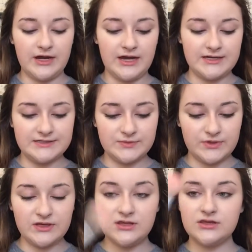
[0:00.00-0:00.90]
eyes
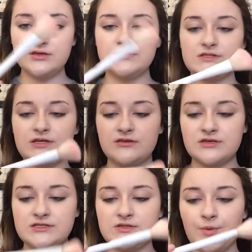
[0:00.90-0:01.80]
with using
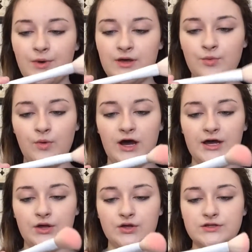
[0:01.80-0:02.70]
this Wet n
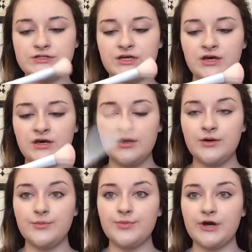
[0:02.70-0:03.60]
Wild
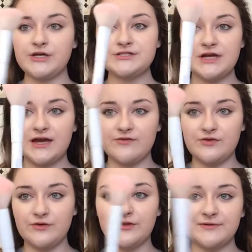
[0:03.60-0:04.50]
brush. I have
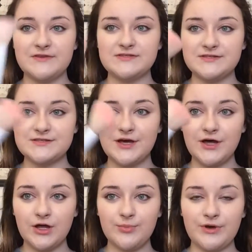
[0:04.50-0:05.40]
no clue what this is
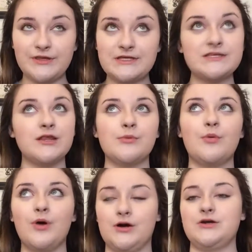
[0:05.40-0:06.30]
called, but they sell them
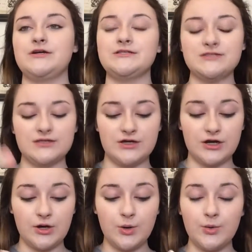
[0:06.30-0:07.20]
at Walgreens and they're
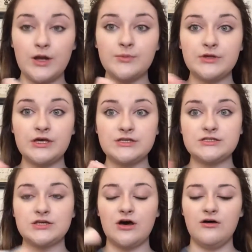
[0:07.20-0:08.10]
incredibly
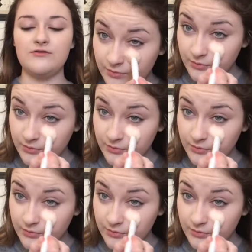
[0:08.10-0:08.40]
soft.